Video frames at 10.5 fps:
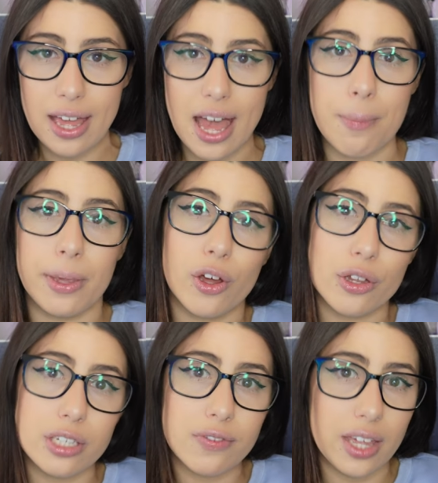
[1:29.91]
and
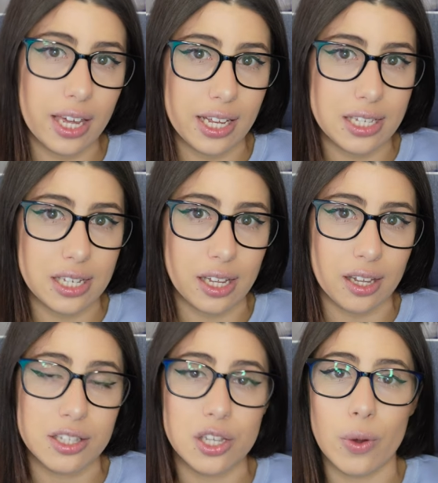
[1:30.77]
because of the heatsink,
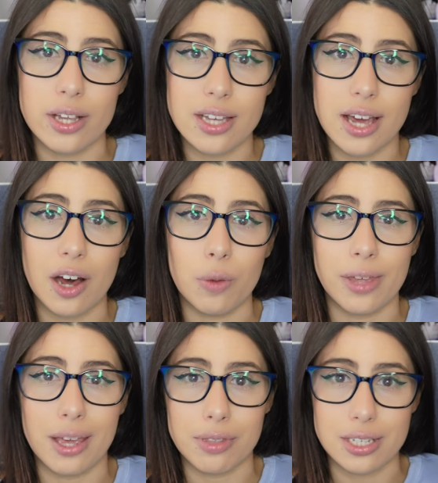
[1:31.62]
it's going to help
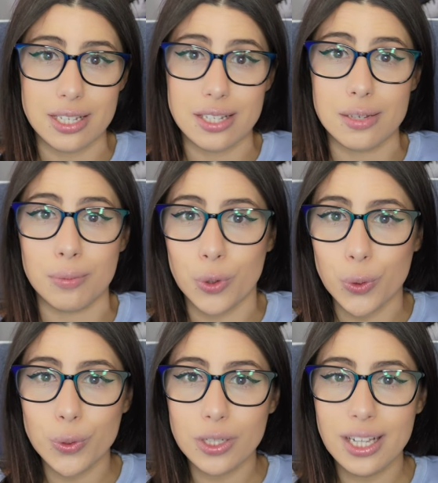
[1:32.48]
keep the system
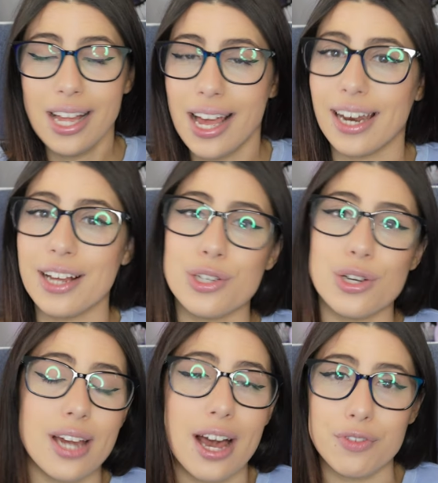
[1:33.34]
cool and I
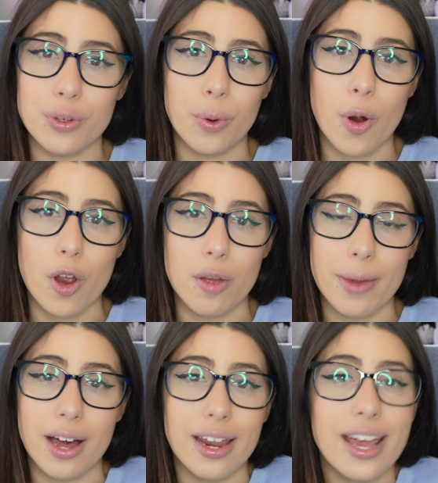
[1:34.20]
don't have to worry
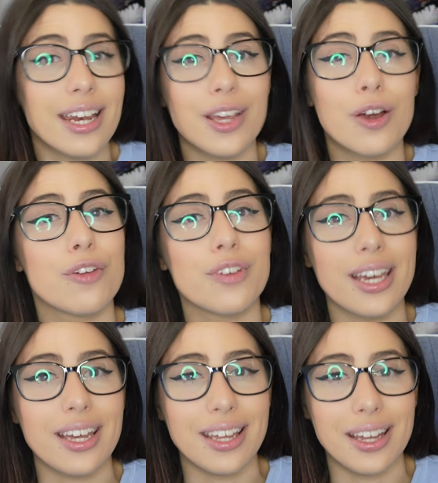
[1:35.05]
about any
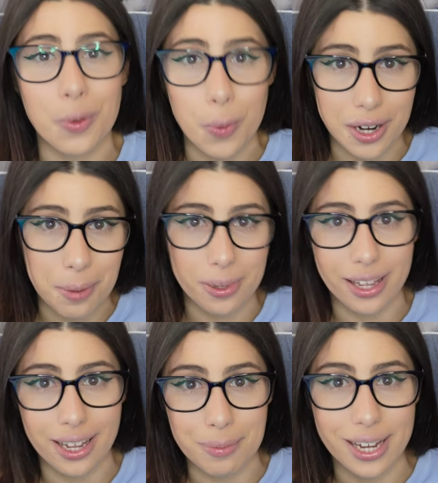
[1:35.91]
overheating when I'm
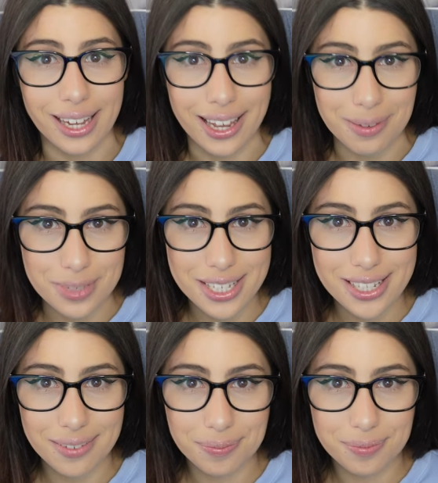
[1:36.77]
playing my games.